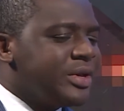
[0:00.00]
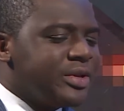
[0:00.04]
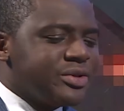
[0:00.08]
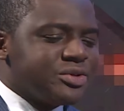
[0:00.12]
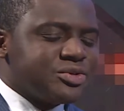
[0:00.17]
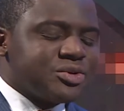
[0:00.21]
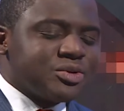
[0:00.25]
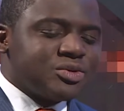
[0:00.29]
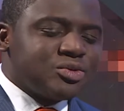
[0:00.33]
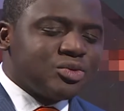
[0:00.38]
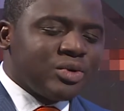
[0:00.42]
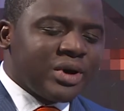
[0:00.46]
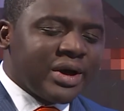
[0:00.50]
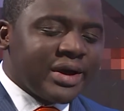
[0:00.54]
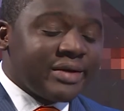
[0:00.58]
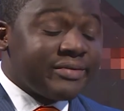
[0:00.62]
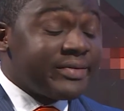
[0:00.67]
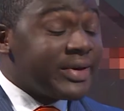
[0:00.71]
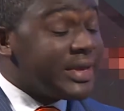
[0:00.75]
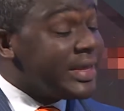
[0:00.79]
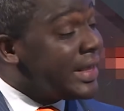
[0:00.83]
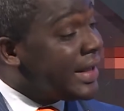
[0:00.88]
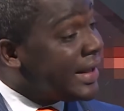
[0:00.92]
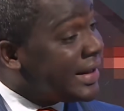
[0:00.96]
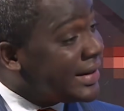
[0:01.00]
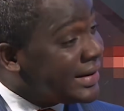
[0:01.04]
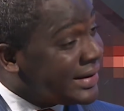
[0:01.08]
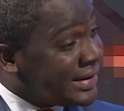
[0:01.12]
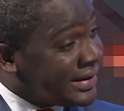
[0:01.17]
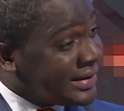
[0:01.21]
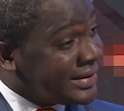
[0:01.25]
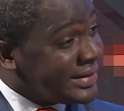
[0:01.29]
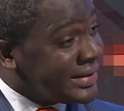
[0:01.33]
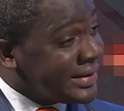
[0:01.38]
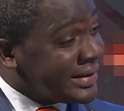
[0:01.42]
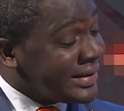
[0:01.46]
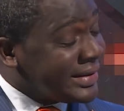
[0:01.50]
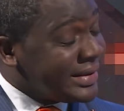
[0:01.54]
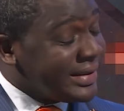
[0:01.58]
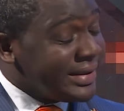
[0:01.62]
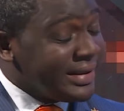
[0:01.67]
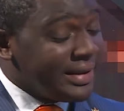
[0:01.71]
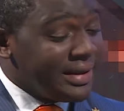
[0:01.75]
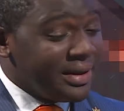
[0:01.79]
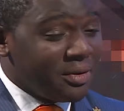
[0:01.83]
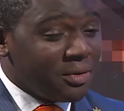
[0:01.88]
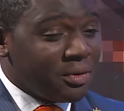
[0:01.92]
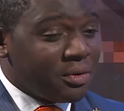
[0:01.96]
So to have a young lady
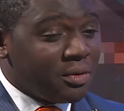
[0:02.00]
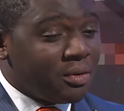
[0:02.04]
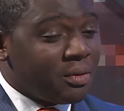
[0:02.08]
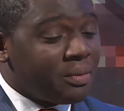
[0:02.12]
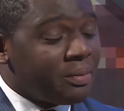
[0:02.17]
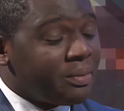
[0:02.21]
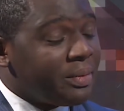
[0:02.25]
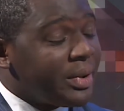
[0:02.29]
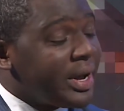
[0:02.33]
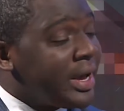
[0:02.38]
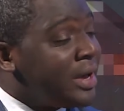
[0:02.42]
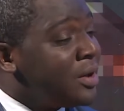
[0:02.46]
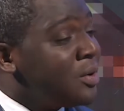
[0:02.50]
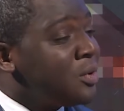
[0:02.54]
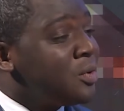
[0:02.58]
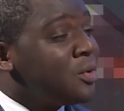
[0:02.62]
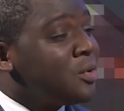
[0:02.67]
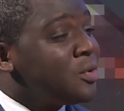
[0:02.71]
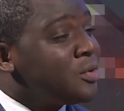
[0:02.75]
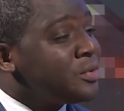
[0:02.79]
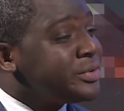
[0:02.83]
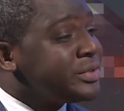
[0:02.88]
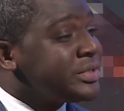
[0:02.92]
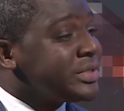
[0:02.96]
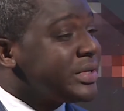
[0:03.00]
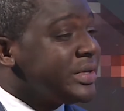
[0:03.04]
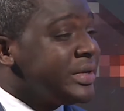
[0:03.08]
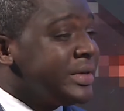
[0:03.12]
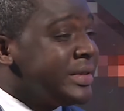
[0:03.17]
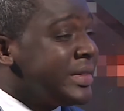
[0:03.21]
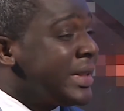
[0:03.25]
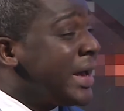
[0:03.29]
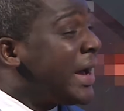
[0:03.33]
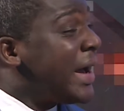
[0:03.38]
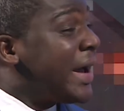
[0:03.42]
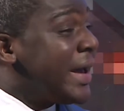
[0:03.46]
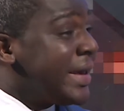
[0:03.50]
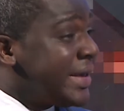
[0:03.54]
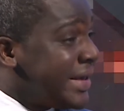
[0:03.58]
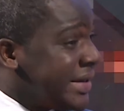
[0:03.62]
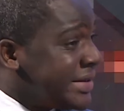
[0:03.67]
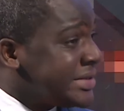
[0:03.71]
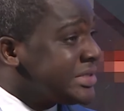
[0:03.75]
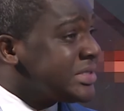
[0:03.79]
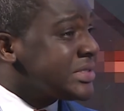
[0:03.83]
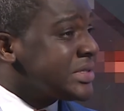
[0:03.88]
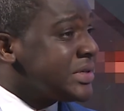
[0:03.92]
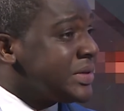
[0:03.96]
whom I hold in high
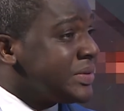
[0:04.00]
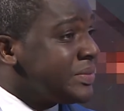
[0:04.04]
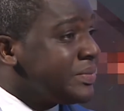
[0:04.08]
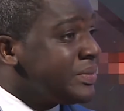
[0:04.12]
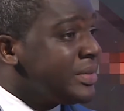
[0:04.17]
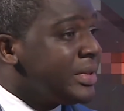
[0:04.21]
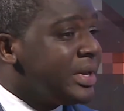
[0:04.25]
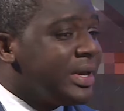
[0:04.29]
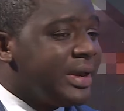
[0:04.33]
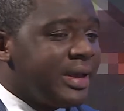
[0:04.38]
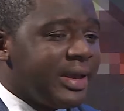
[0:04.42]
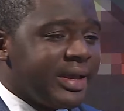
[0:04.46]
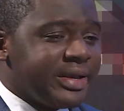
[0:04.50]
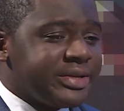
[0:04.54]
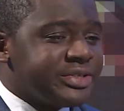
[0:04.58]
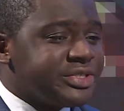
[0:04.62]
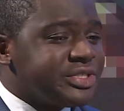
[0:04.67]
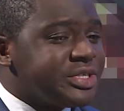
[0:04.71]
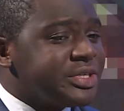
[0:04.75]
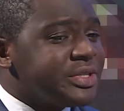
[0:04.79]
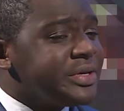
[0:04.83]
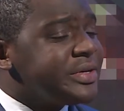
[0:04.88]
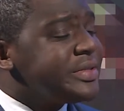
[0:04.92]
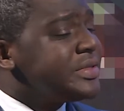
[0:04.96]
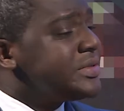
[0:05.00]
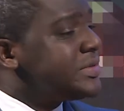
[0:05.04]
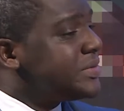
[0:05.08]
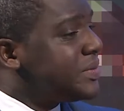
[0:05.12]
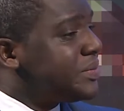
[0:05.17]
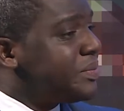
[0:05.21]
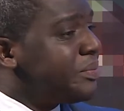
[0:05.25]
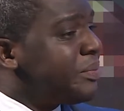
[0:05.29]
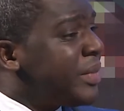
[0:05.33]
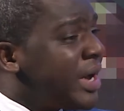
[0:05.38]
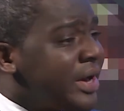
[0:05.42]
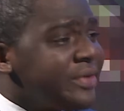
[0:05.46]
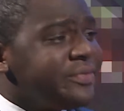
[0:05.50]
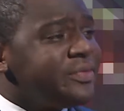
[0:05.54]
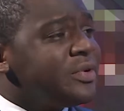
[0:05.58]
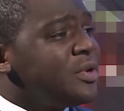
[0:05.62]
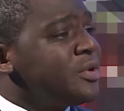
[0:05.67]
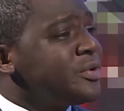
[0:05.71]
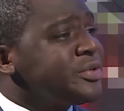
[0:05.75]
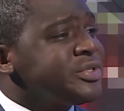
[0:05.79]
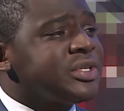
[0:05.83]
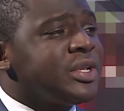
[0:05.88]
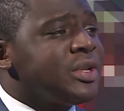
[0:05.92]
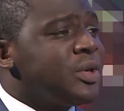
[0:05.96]
esteem, and she did
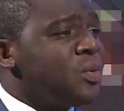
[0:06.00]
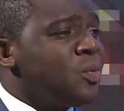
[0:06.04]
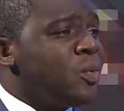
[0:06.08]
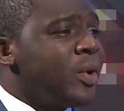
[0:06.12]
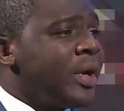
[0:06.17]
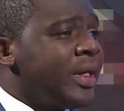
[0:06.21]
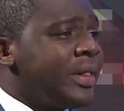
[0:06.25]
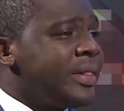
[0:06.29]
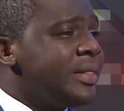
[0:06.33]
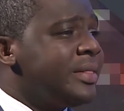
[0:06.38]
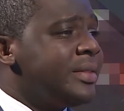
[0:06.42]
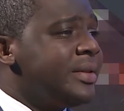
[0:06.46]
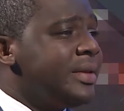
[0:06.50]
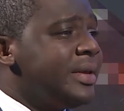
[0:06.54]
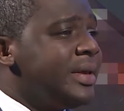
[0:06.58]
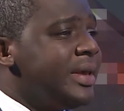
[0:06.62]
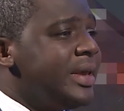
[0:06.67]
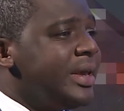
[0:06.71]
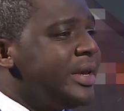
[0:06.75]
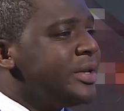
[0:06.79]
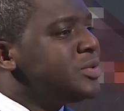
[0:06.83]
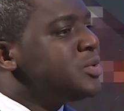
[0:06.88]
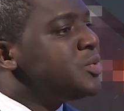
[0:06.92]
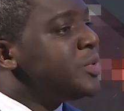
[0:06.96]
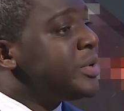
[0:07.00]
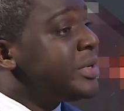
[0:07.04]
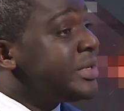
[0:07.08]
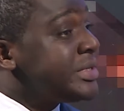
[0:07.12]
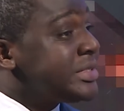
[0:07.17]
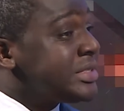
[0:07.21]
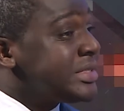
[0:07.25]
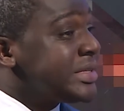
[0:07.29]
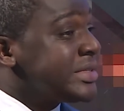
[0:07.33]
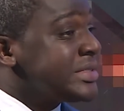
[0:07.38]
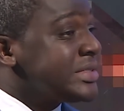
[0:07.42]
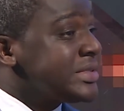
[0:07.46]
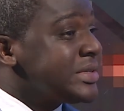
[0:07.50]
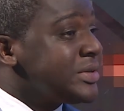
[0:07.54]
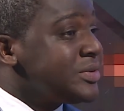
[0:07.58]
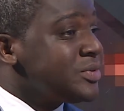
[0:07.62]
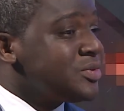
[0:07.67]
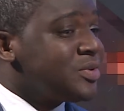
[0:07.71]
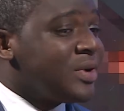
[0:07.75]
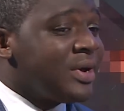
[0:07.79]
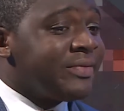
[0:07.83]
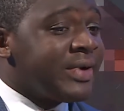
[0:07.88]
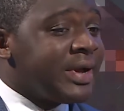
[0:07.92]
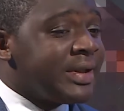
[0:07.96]
marvelously well in 2016
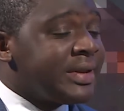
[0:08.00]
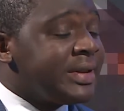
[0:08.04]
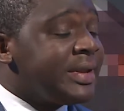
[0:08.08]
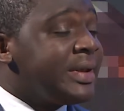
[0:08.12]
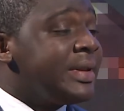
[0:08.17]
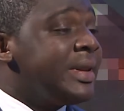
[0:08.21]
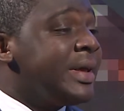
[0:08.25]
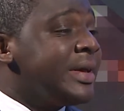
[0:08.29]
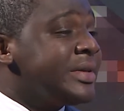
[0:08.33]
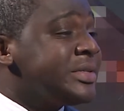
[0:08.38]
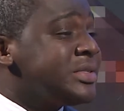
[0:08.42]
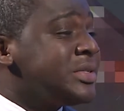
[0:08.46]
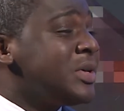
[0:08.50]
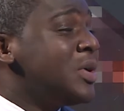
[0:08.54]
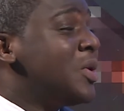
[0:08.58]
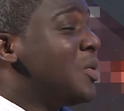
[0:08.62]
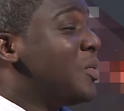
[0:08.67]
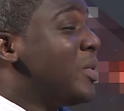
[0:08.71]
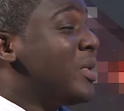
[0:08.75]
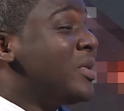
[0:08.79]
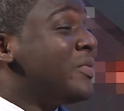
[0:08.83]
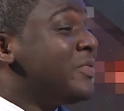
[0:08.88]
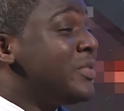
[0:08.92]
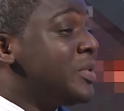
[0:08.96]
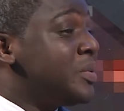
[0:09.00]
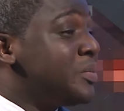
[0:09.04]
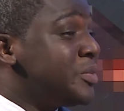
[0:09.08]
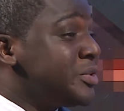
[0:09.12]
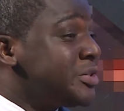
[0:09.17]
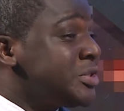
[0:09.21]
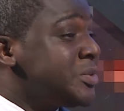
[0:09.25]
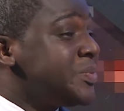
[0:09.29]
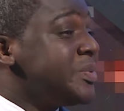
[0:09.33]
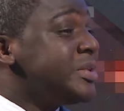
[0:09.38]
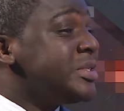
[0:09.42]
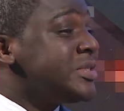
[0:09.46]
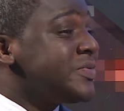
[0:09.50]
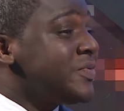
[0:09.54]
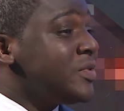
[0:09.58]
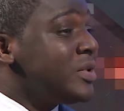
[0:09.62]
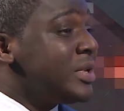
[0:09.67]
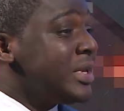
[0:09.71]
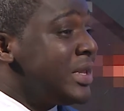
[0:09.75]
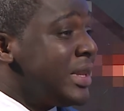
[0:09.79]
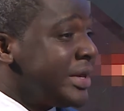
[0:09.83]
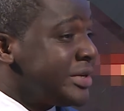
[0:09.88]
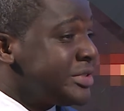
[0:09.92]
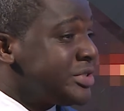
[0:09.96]
to have handed us one of the most peaceful
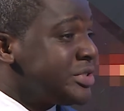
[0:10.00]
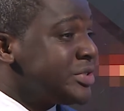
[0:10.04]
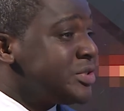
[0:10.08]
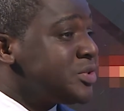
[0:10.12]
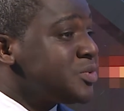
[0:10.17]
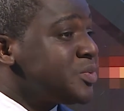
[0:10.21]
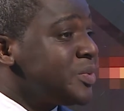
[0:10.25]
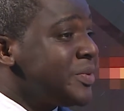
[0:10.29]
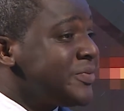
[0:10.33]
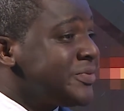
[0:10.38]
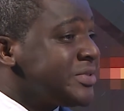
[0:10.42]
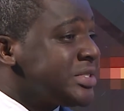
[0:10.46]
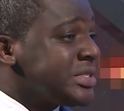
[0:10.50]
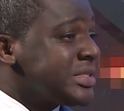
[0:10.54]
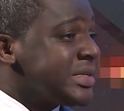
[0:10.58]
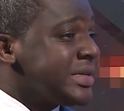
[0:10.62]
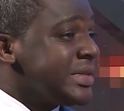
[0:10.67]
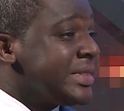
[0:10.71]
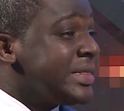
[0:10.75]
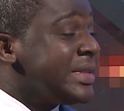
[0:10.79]
elections we've seen